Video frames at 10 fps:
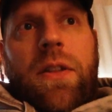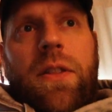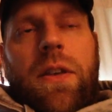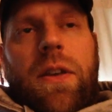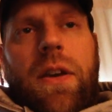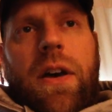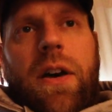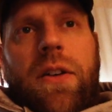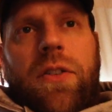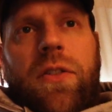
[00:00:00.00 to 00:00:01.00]

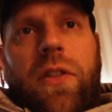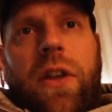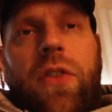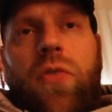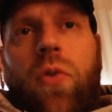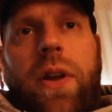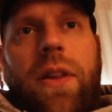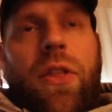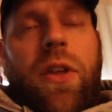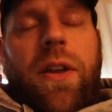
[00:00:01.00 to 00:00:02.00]
The slight
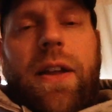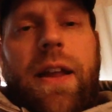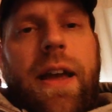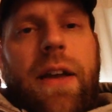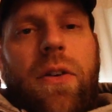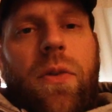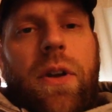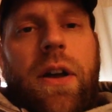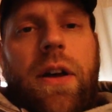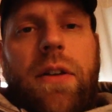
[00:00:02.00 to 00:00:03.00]
groin thing that I had going
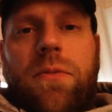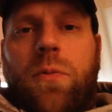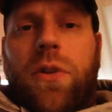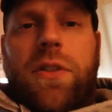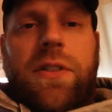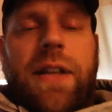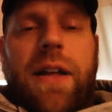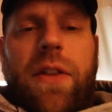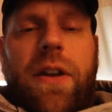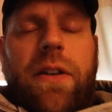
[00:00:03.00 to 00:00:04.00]
on was
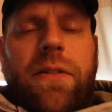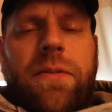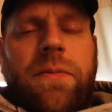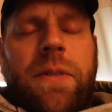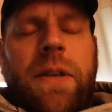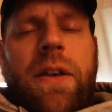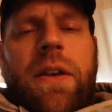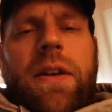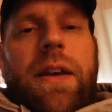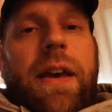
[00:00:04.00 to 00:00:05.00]
not there
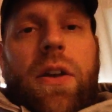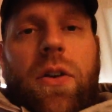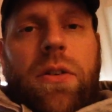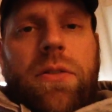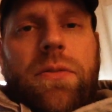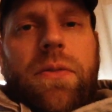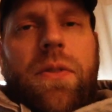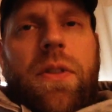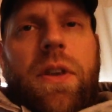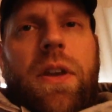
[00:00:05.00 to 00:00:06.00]
at all.
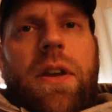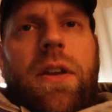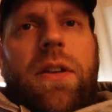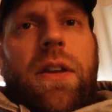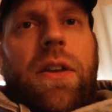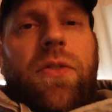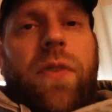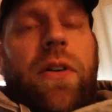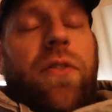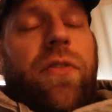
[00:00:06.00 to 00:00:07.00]
The knees
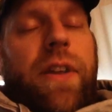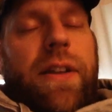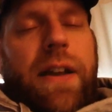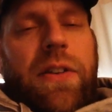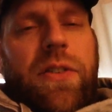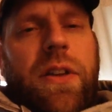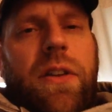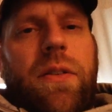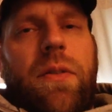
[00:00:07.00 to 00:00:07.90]
felt fantastic.